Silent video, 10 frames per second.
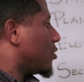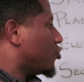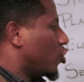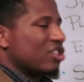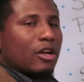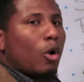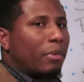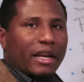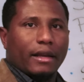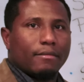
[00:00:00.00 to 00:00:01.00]
just an
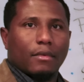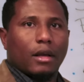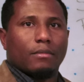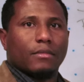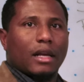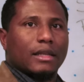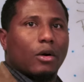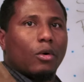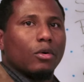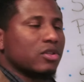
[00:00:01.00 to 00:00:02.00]
opening as a
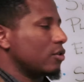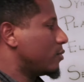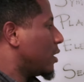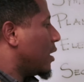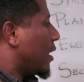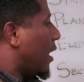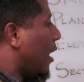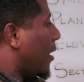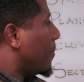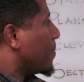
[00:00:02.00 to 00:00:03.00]
whole. So
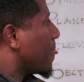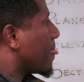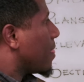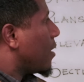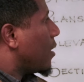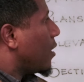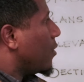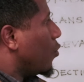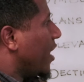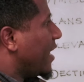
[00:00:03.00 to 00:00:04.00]

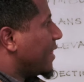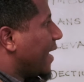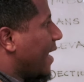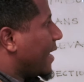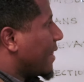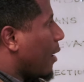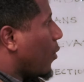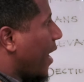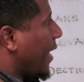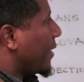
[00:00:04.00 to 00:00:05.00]
we indicate it that
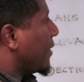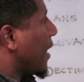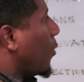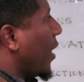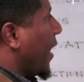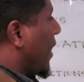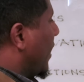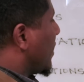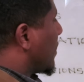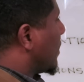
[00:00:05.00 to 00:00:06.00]
way. That way it's